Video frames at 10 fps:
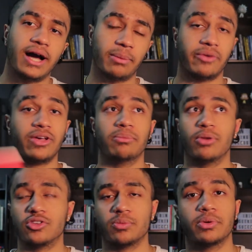um, I've hit
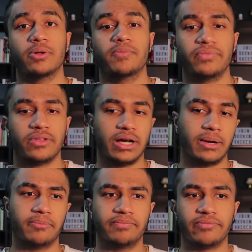multiple
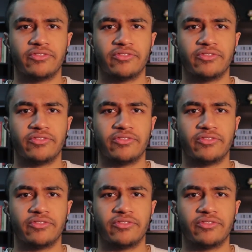um,